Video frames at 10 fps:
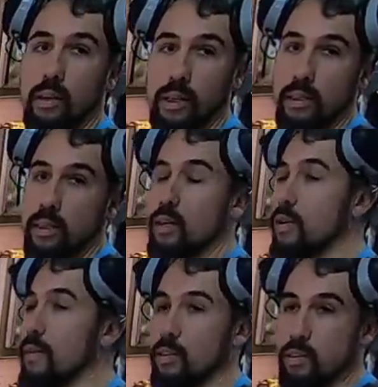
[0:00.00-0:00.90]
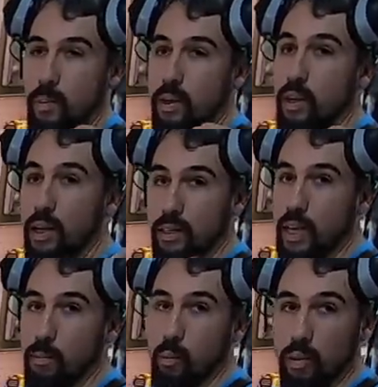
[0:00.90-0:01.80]
like I said, you'd have to spend a lot of
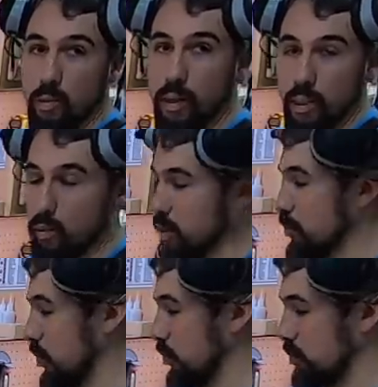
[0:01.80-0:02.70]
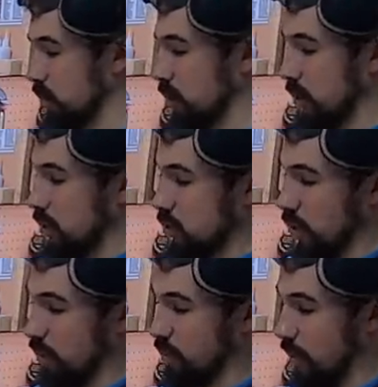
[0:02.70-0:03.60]
time in one spot to really burn through.
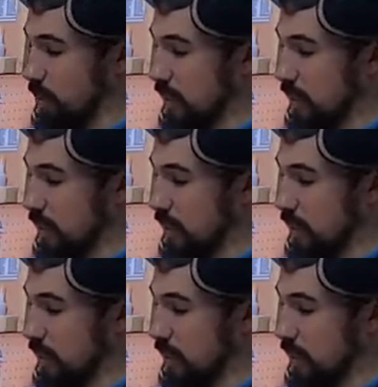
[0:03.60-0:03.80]
So I've I